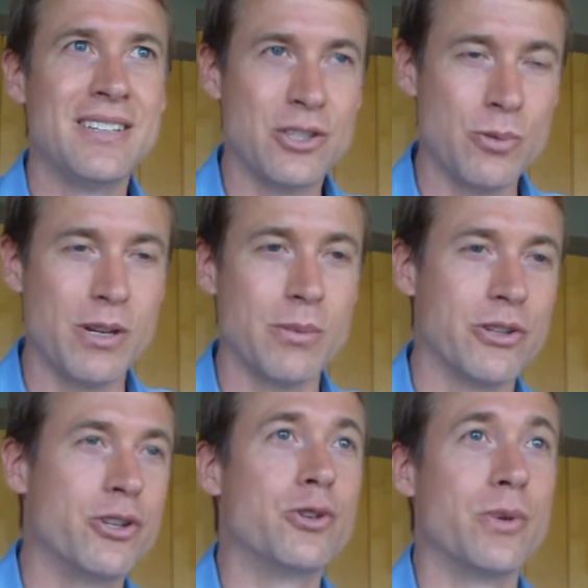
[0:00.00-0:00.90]
to be
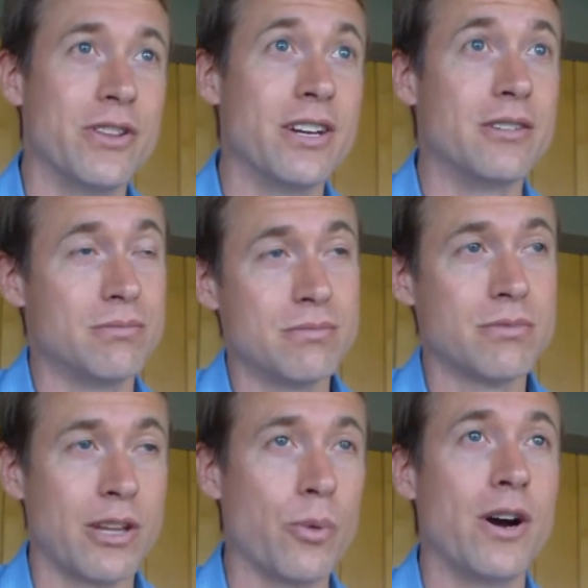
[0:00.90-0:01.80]
able to do what
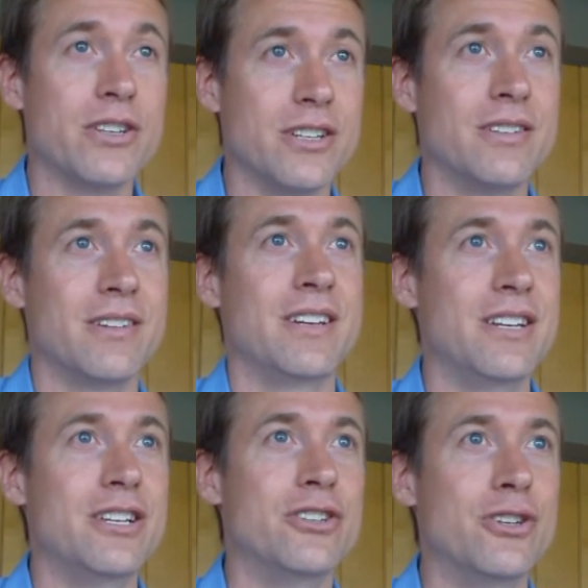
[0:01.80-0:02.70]
they want
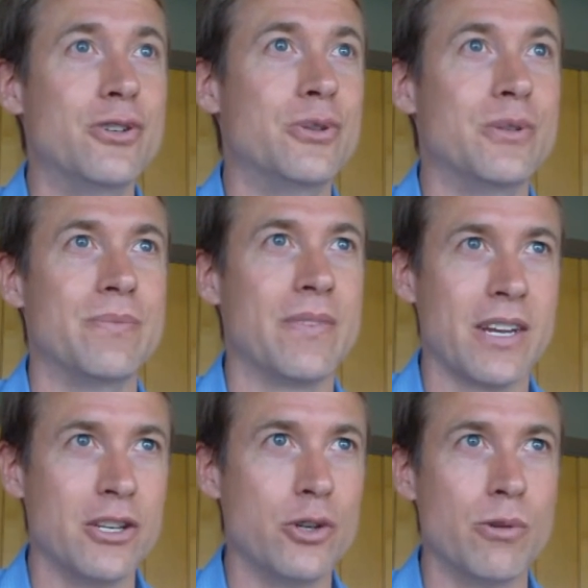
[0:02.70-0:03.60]
and need to do. They
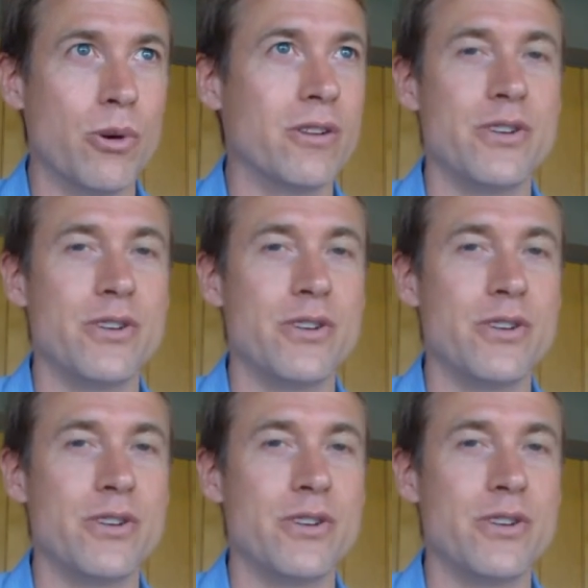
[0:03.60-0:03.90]
can do it more